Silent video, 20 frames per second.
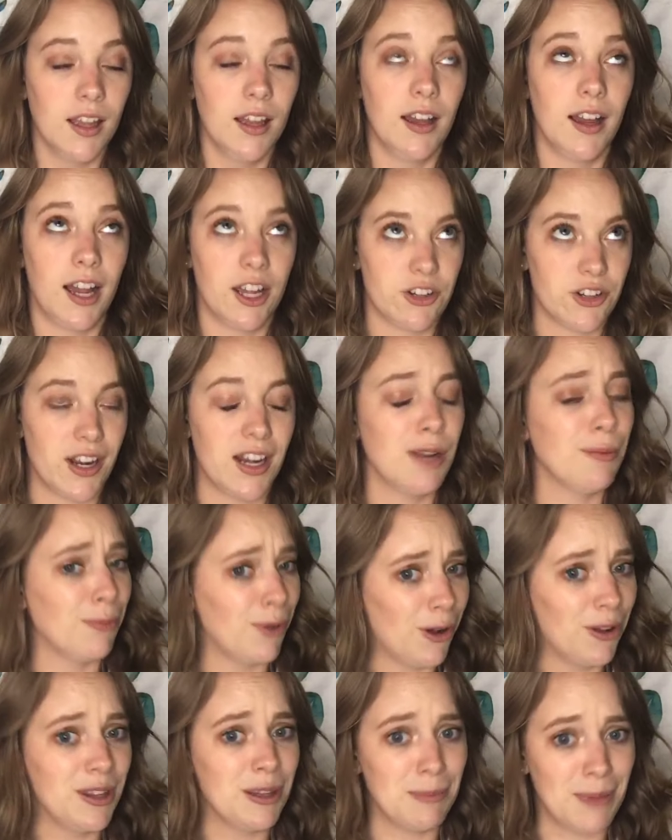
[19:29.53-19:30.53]
I try to
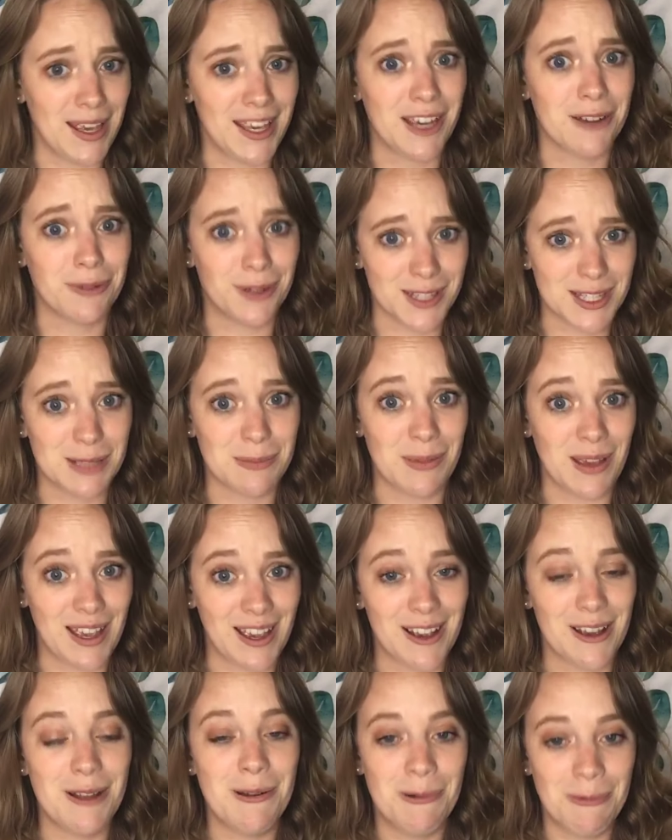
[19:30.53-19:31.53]
only make it once a
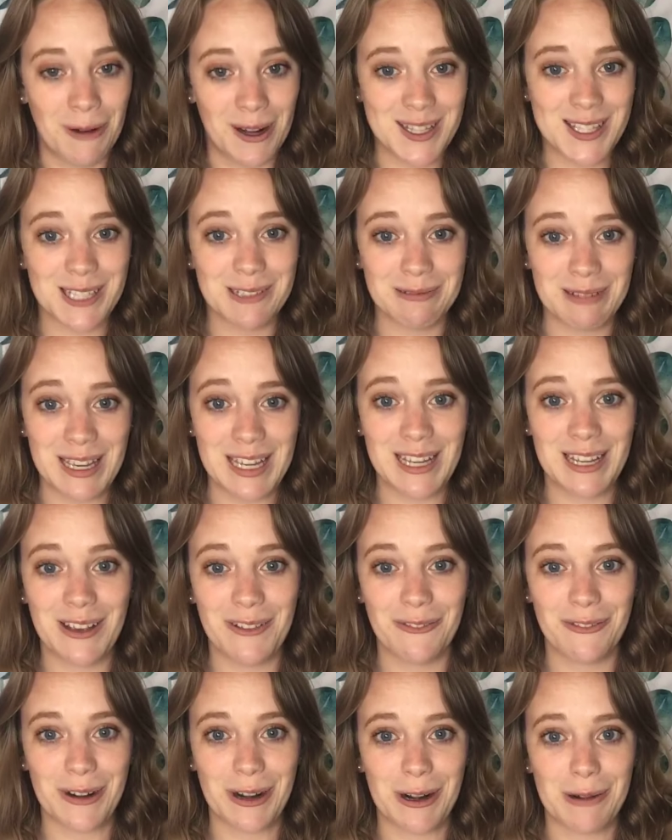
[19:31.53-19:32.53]
week
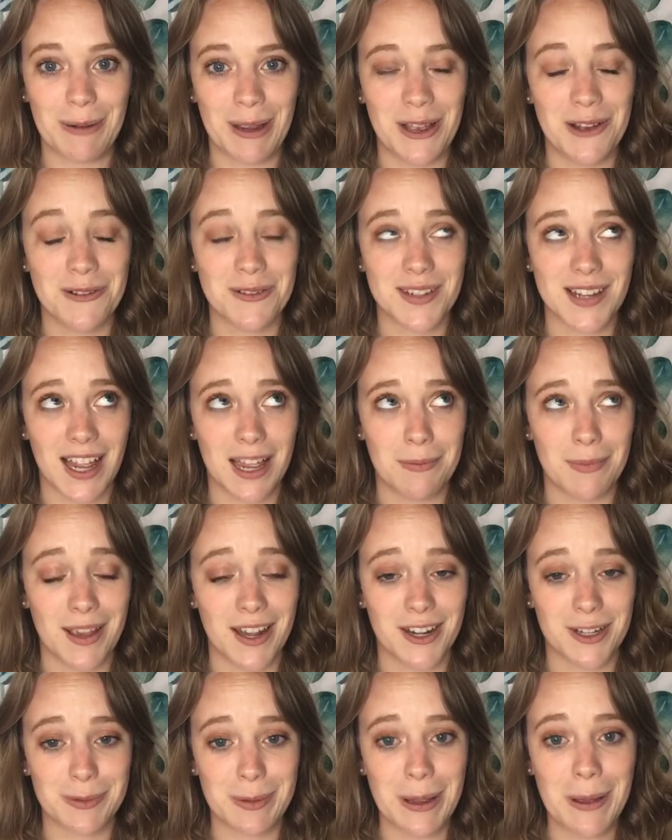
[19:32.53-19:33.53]
for my own time
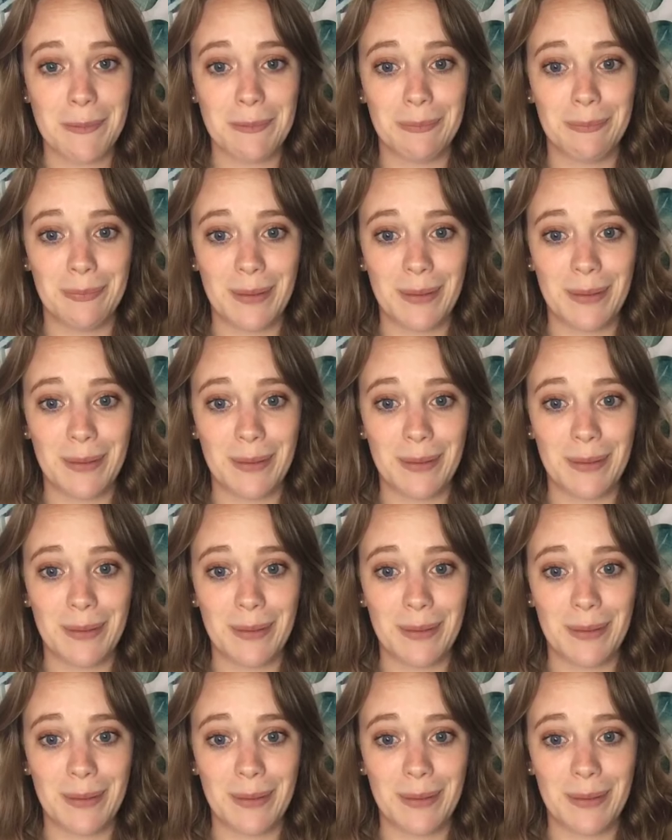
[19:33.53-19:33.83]
management.